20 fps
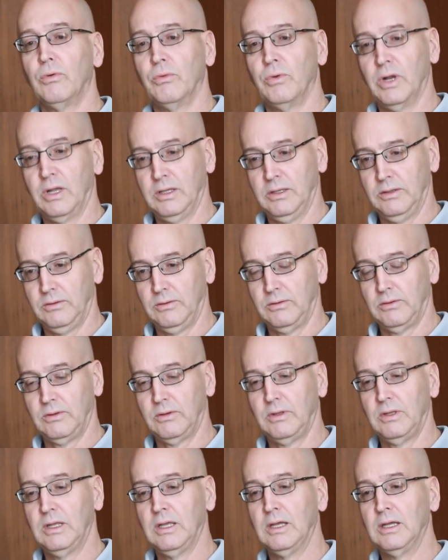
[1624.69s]
Right.
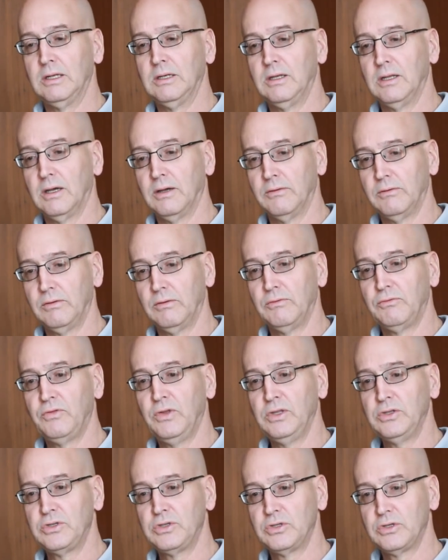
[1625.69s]
And
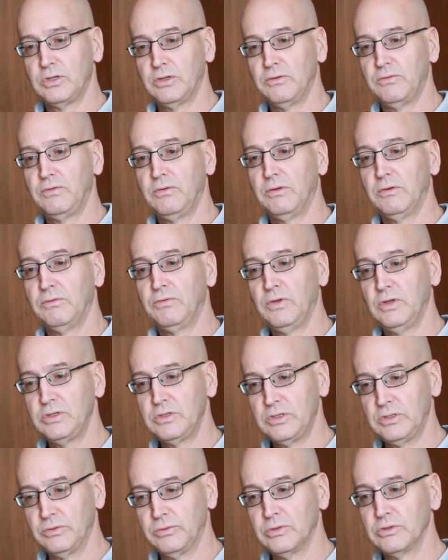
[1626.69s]
Finch
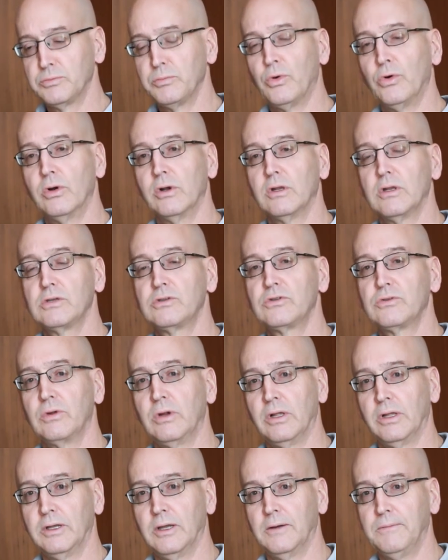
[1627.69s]
was born in
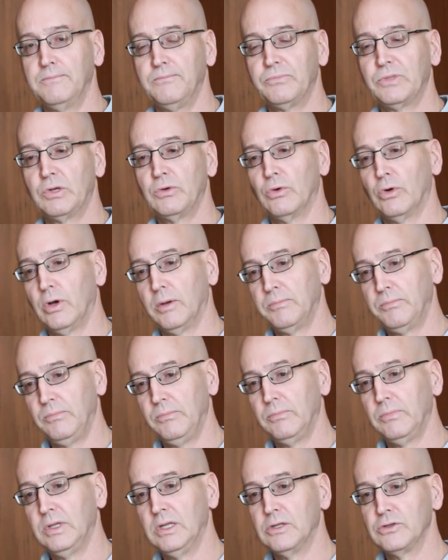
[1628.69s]
Australia, grew up
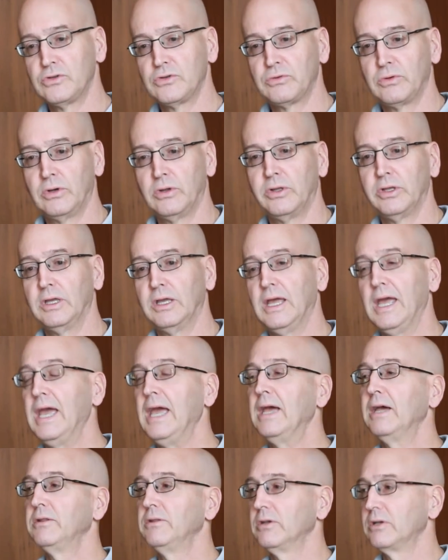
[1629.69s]
in Australia
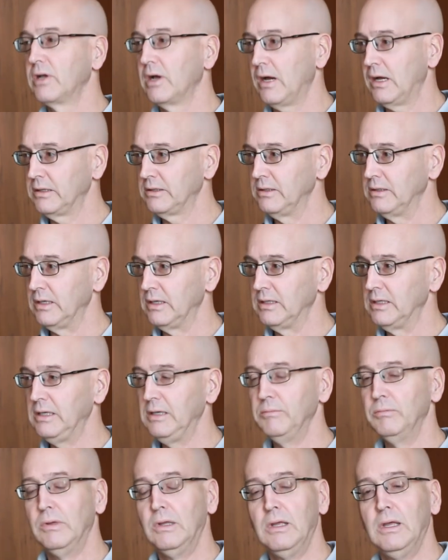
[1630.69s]
and the continent.
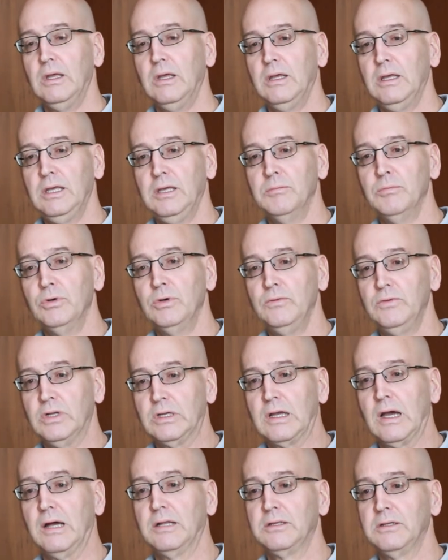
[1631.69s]
He moved to
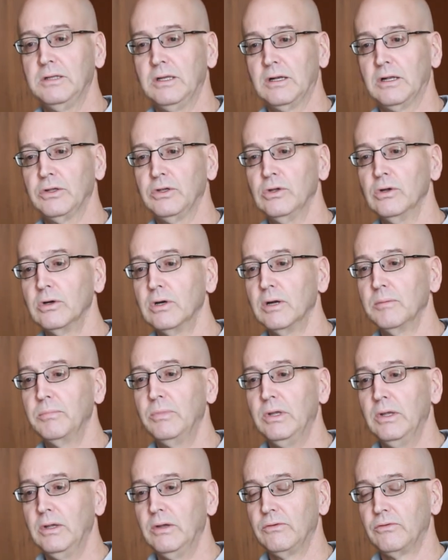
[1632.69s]
continental Europe
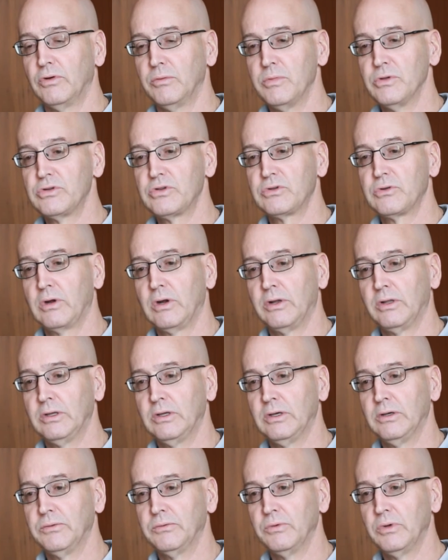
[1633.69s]
from
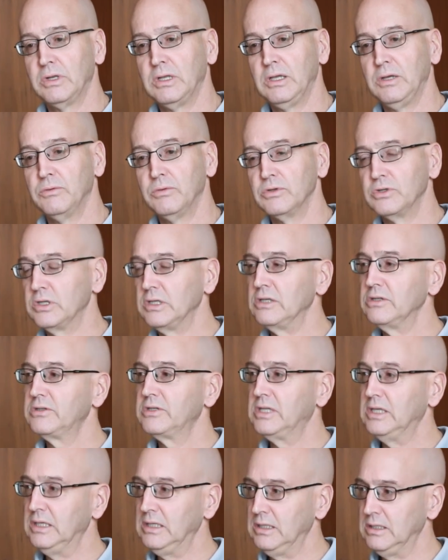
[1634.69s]
Australia when he was in his
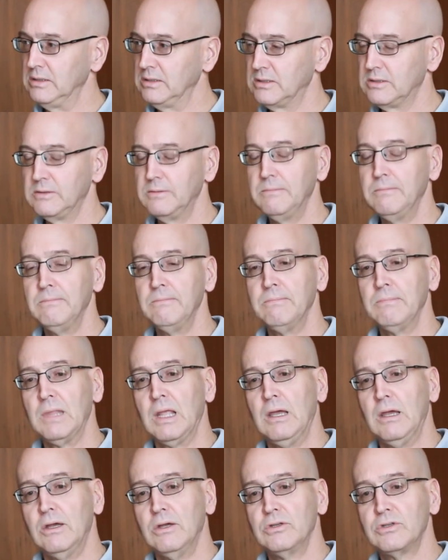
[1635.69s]
teens.
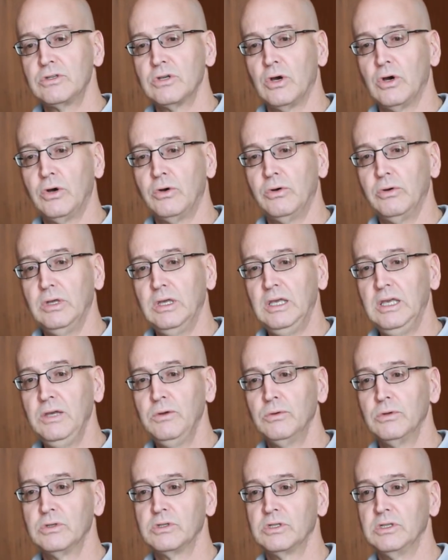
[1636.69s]
So he
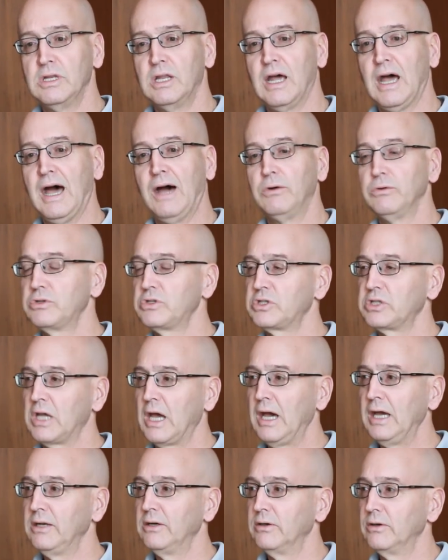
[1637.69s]
was an
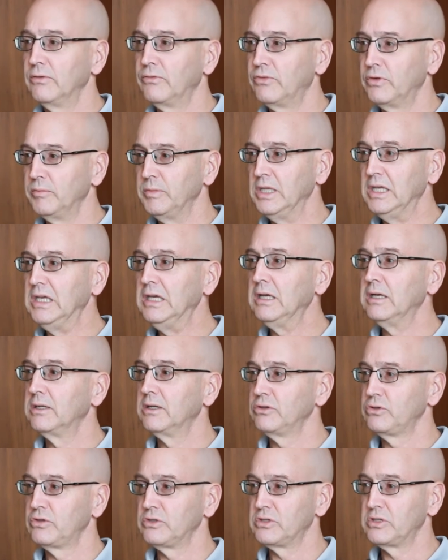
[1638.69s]
outsider from the
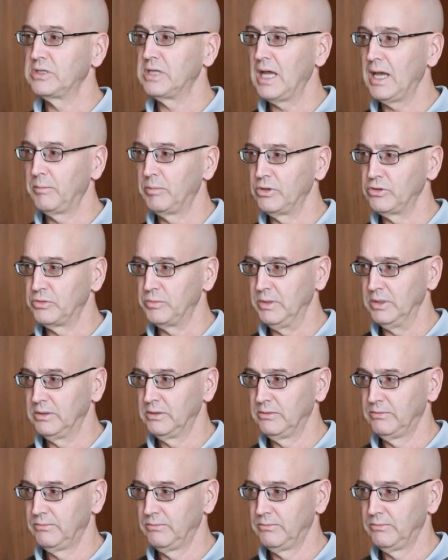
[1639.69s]
English establishment.